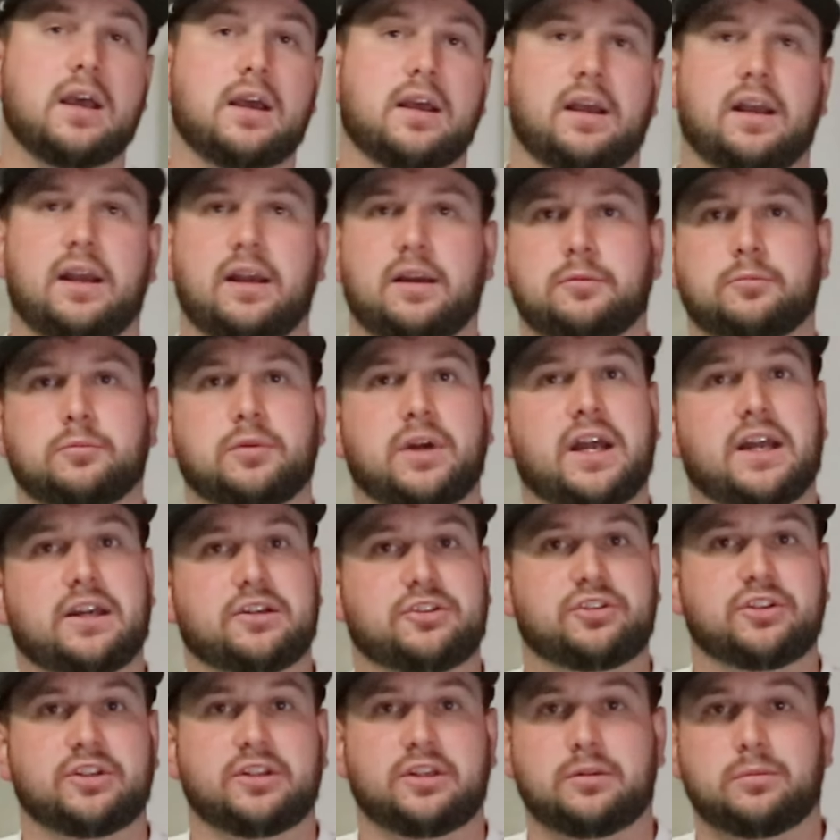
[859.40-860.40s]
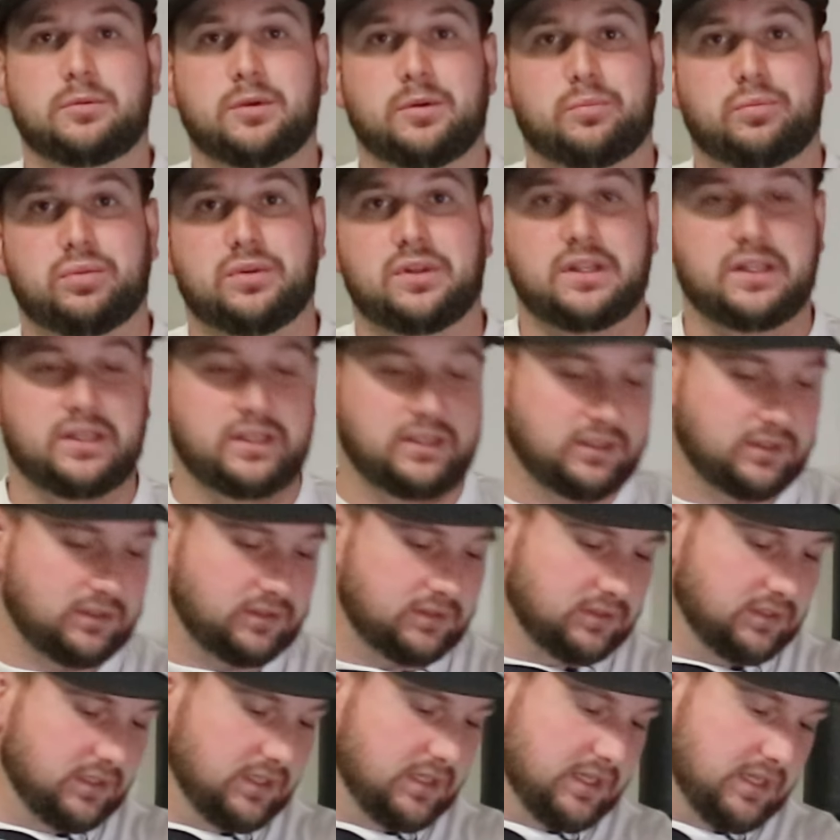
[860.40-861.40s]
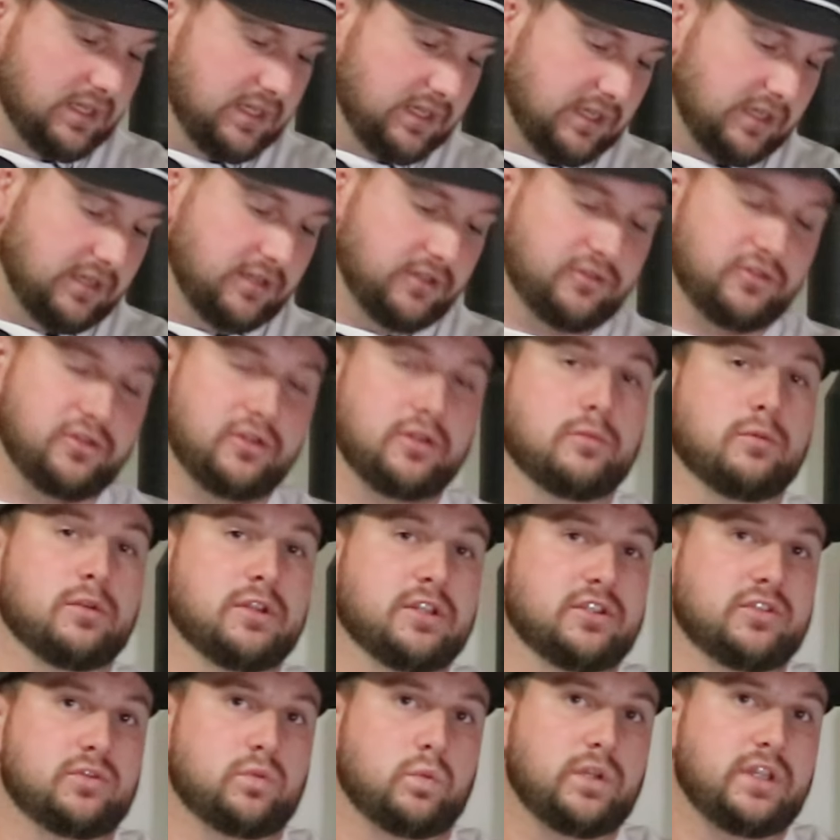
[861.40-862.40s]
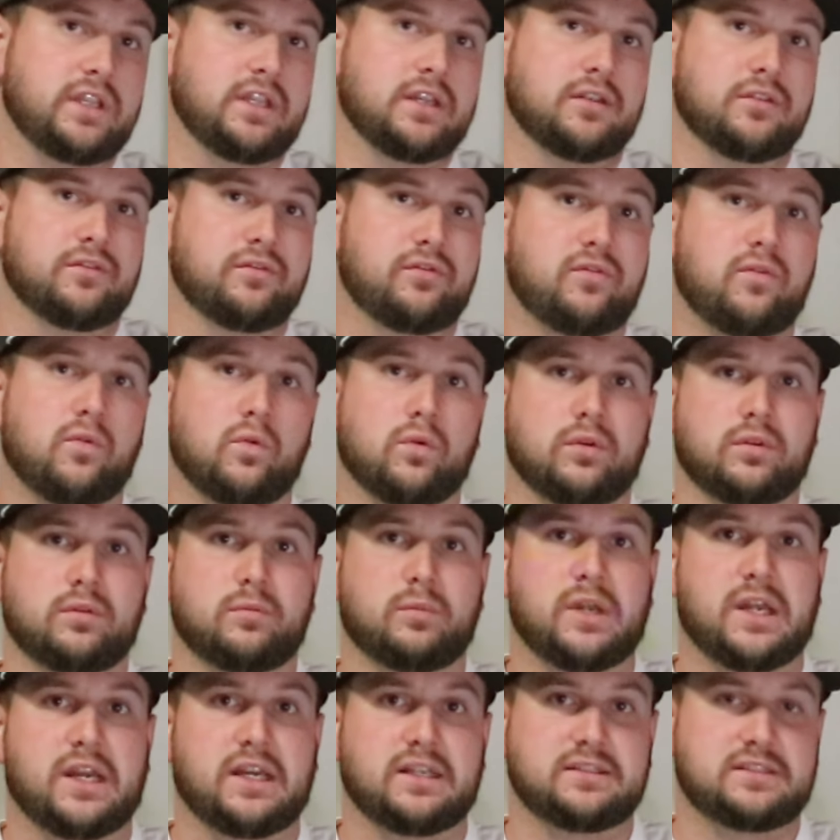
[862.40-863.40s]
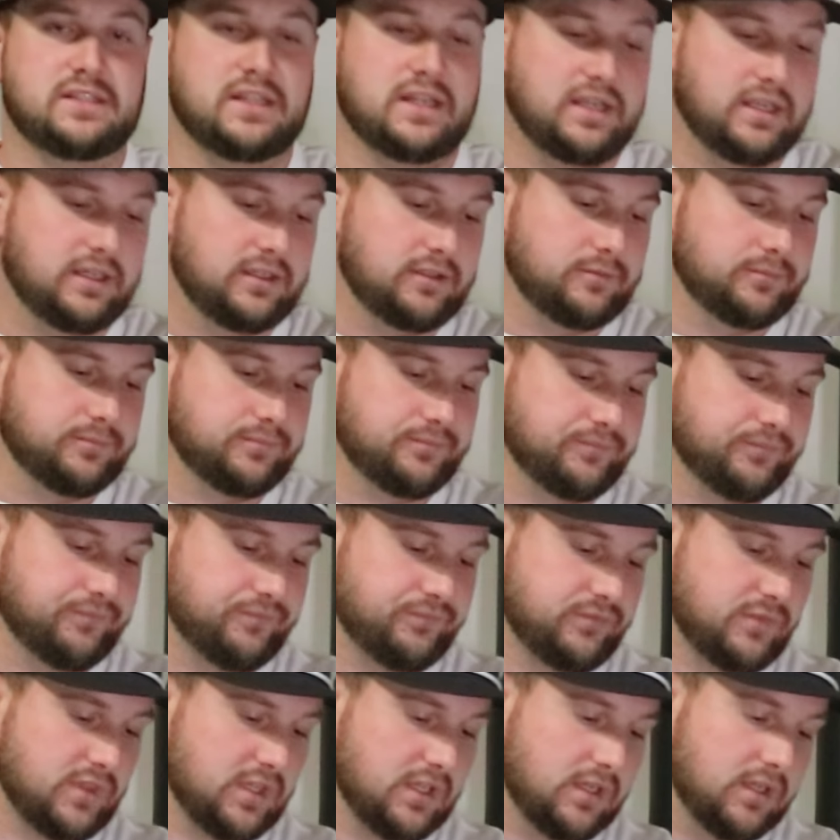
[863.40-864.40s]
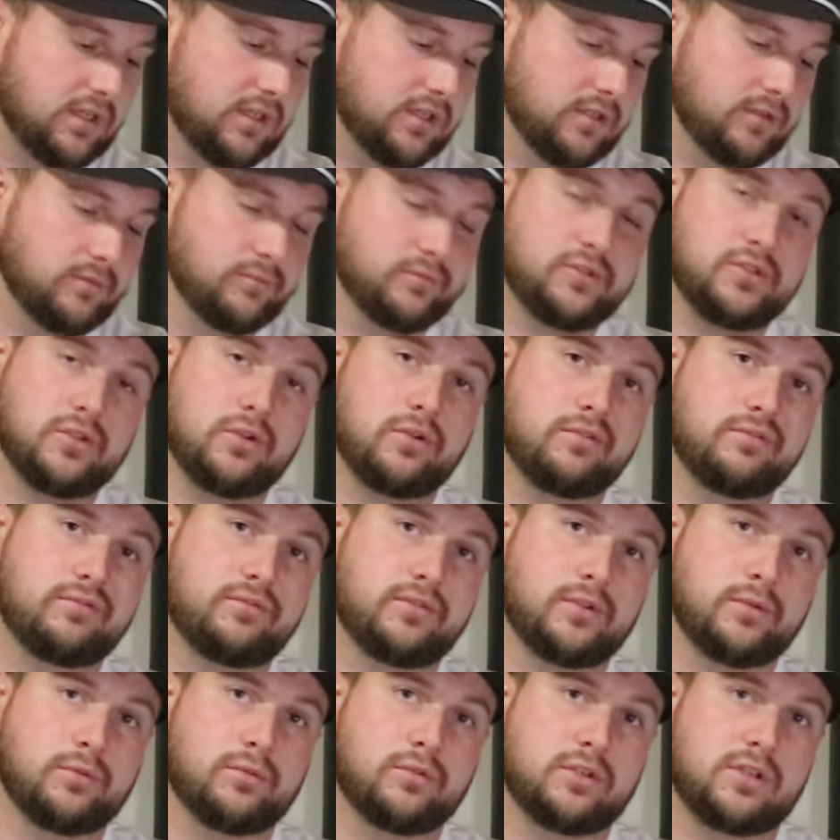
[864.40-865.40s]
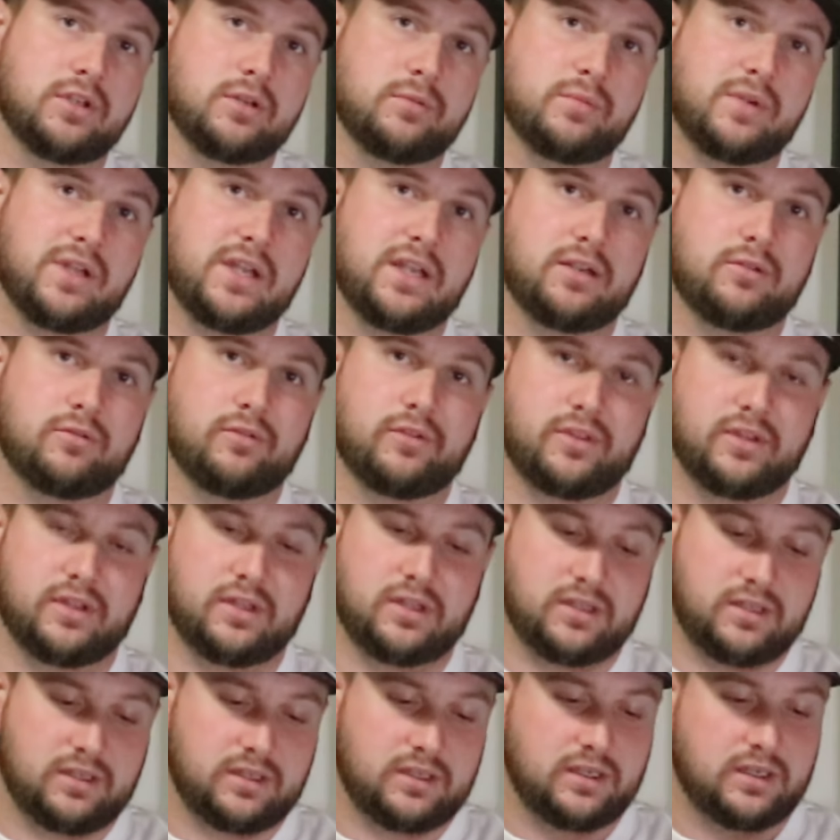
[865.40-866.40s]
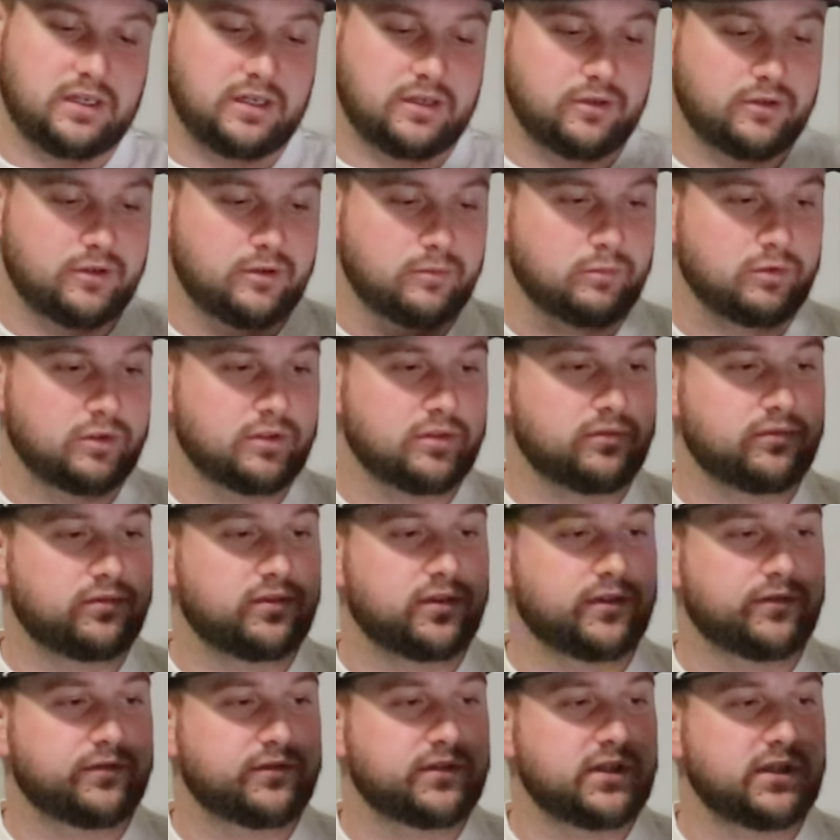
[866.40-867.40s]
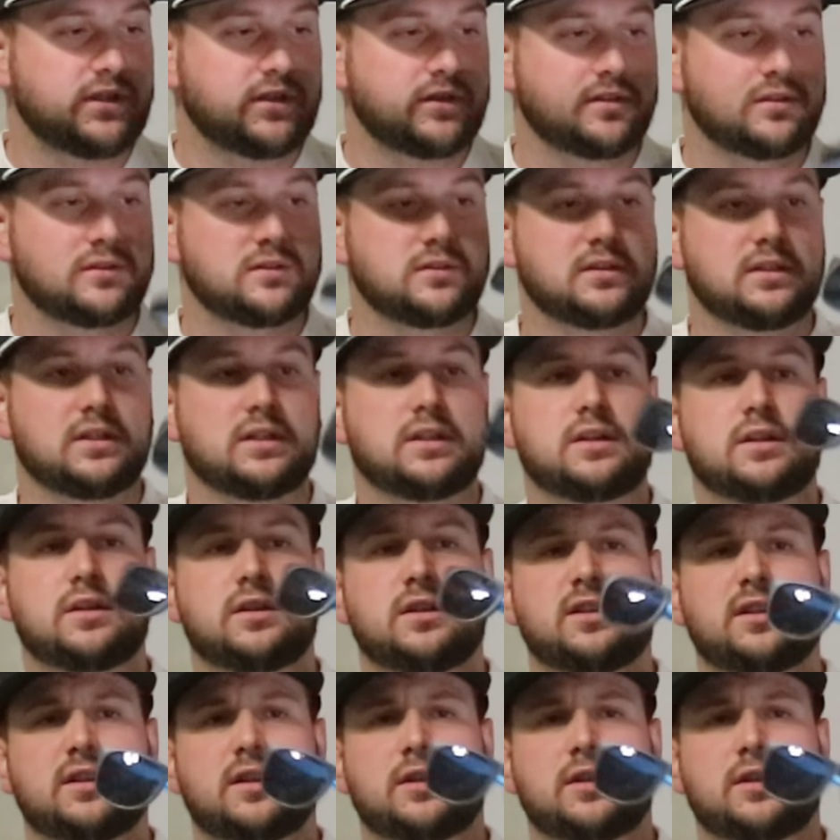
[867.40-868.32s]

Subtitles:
I'm actually gonna be playing in a tournament this weekend for the bag tag. So hopefully we'll come back with a higher number than 15.